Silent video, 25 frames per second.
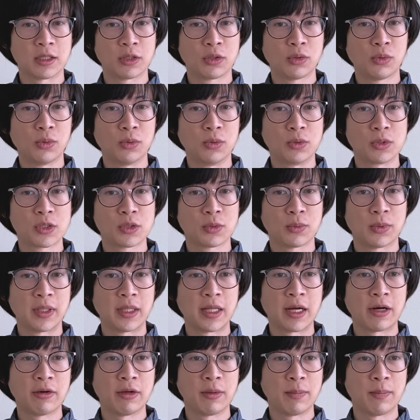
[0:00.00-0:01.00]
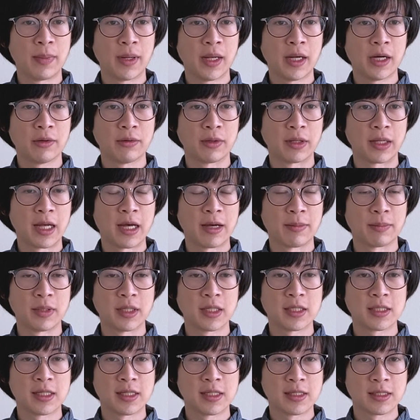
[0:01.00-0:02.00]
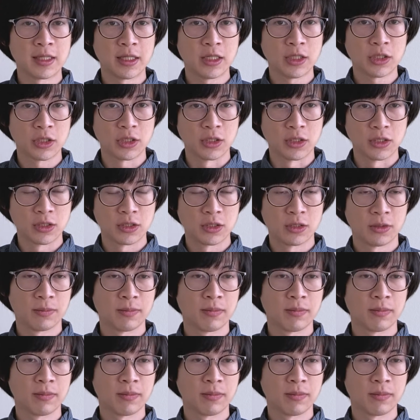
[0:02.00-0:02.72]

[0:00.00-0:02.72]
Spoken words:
tools without impairing haptic sensations.